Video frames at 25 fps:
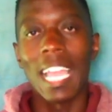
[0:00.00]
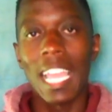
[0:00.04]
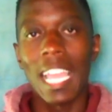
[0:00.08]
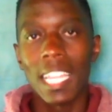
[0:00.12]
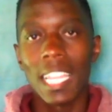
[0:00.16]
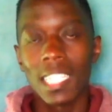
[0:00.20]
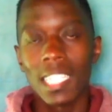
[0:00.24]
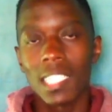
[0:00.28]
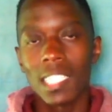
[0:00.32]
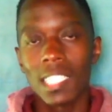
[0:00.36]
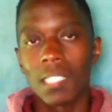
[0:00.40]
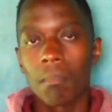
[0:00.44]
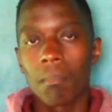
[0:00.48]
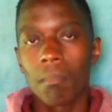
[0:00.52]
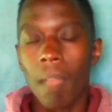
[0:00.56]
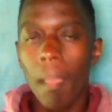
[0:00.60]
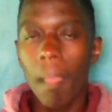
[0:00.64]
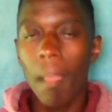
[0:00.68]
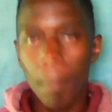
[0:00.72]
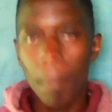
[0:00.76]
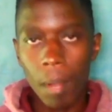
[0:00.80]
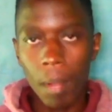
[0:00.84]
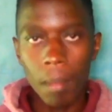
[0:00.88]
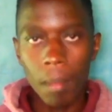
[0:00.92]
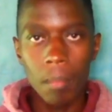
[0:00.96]
And
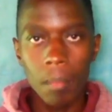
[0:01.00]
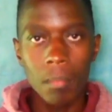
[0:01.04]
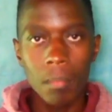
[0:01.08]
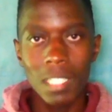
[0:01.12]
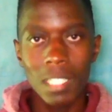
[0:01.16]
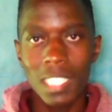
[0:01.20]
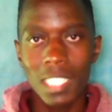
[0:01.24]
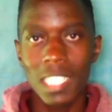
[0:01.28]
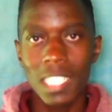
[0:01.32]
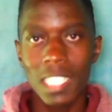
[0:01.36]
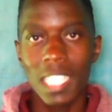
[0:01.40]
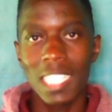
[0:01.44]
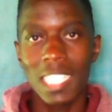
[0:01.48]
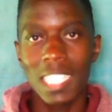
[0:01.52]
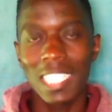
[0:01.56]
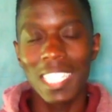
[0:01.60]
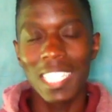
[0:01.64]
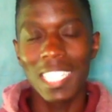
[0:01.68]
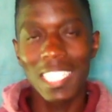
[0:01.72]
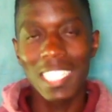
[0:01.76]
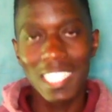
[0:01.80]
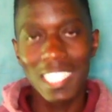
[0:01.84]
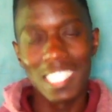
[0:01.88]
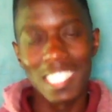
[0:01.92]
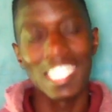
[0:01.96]
my problem is that
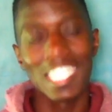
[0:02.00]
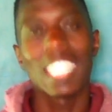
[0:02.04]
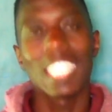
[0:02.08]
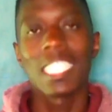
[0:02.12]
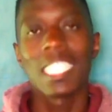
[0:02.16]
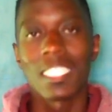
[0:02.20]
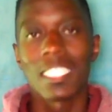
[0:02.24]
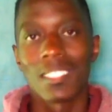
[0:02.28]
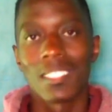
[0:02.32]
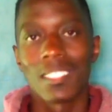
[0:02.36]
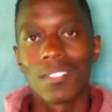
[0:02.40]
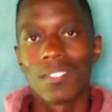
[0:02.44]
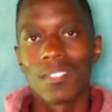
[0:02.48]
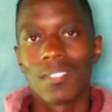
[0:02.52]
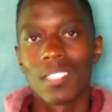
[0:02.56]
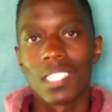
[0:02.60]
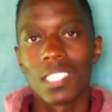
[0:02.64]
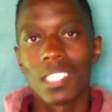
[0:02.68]
night shift,